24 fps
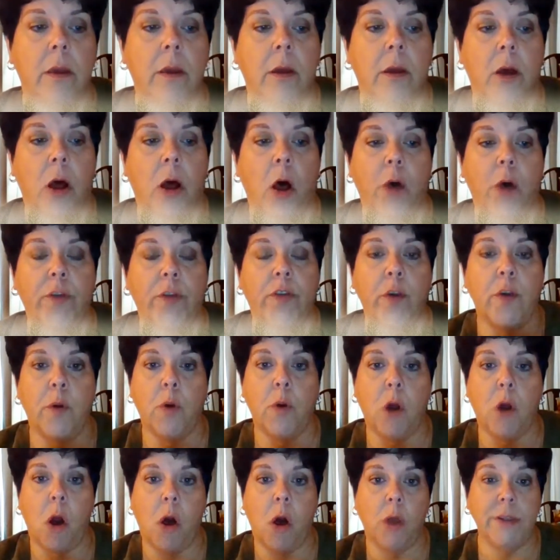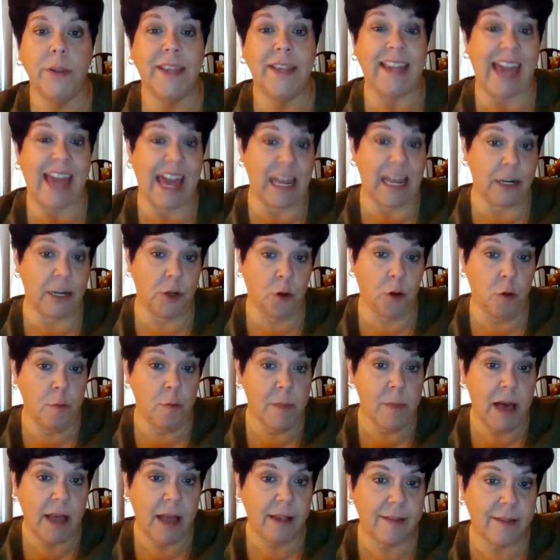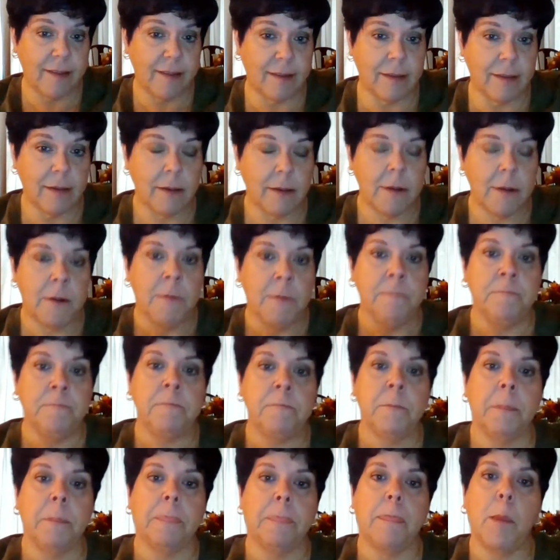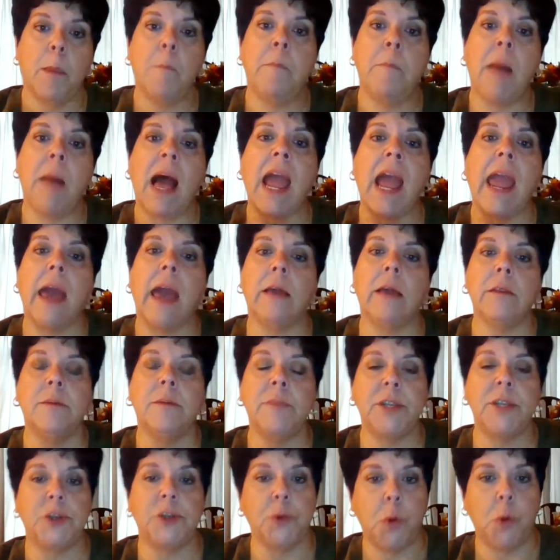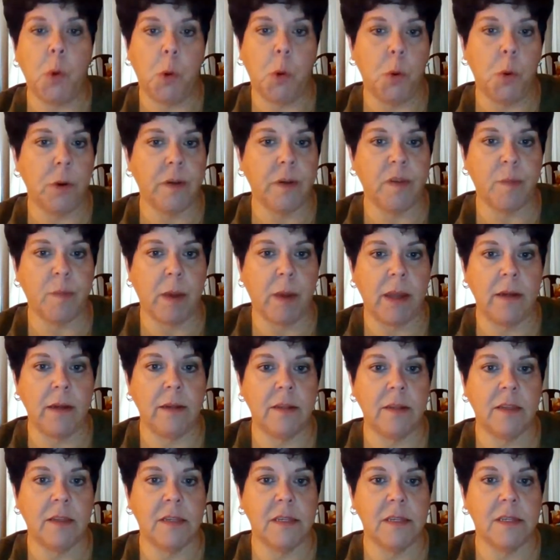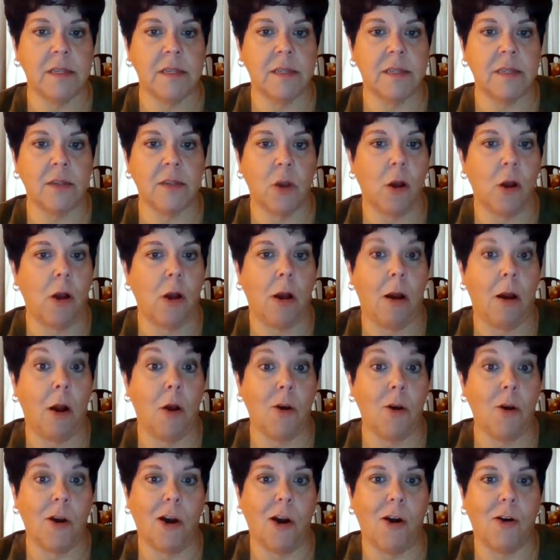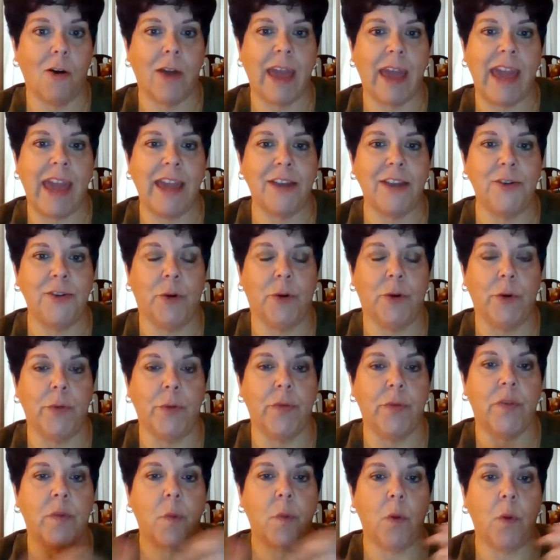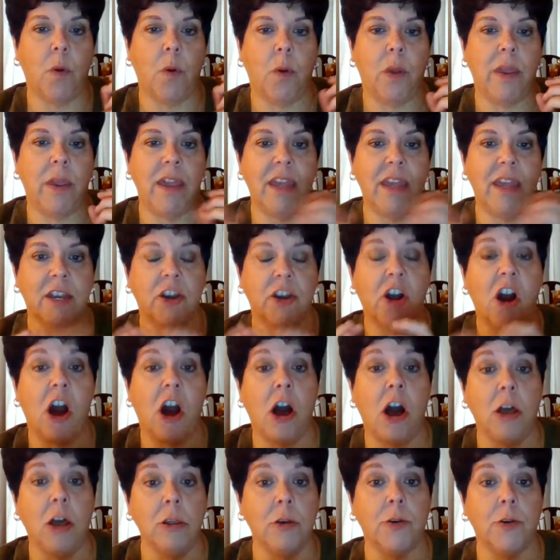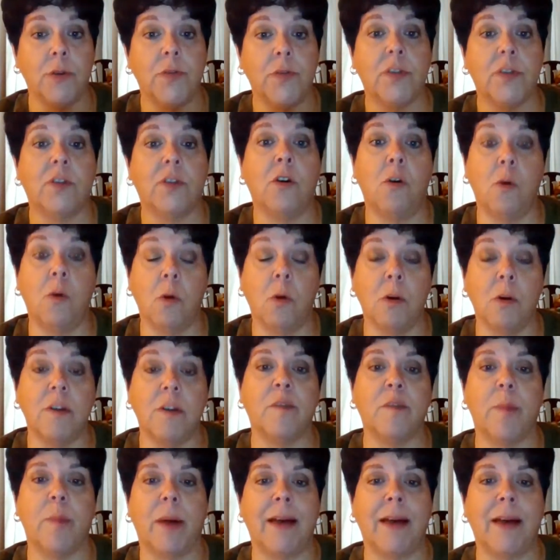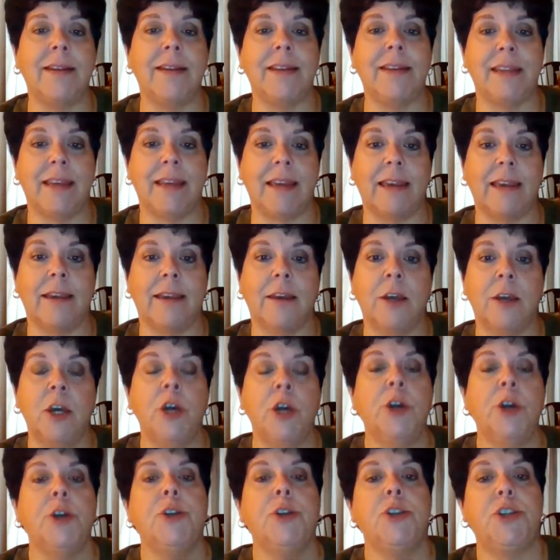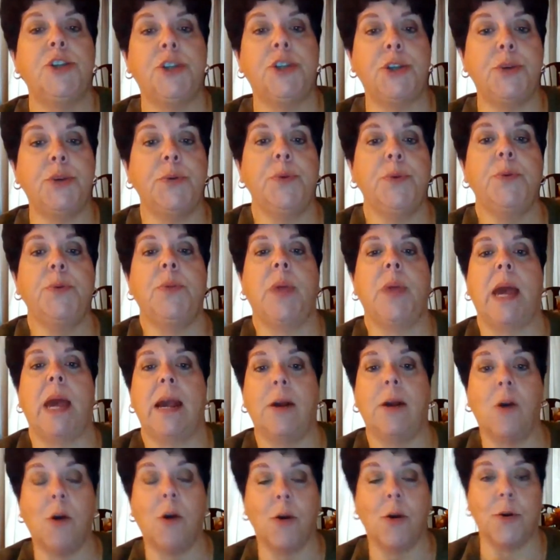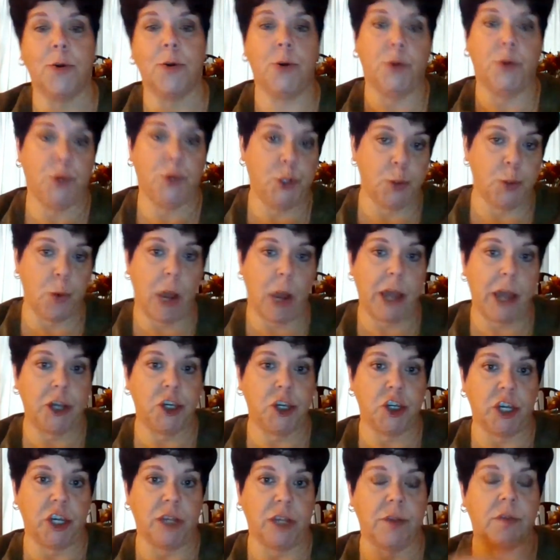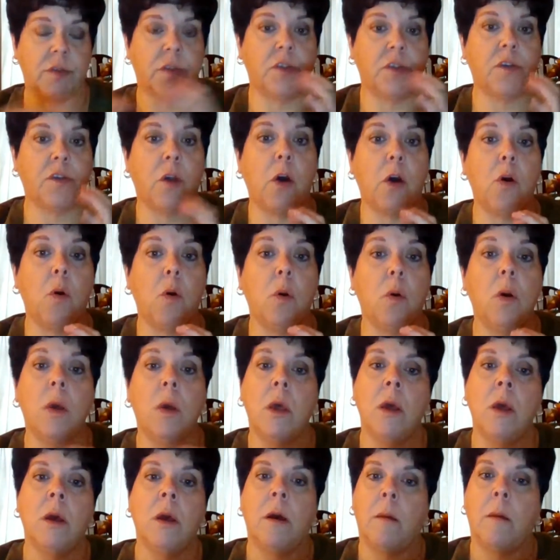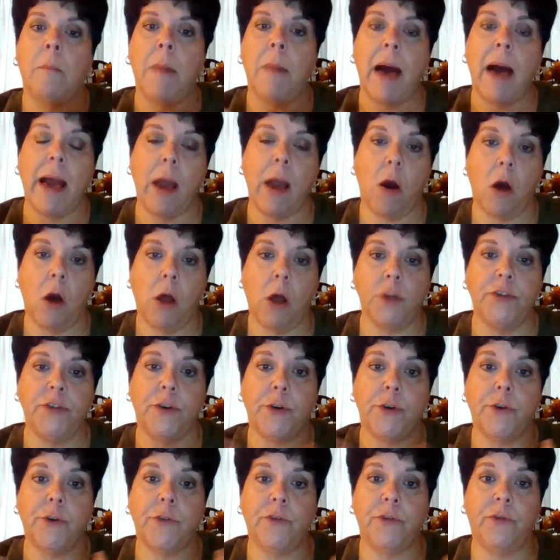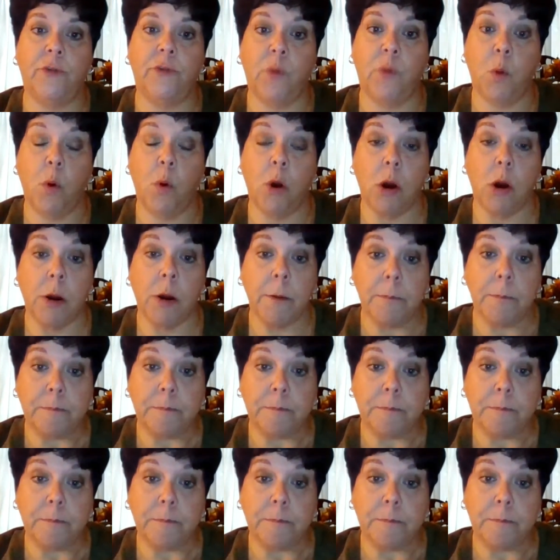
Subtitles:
also called candle moss, my elemental correspondences are all candles in colors corresponding to that cardinal direction. So my altar for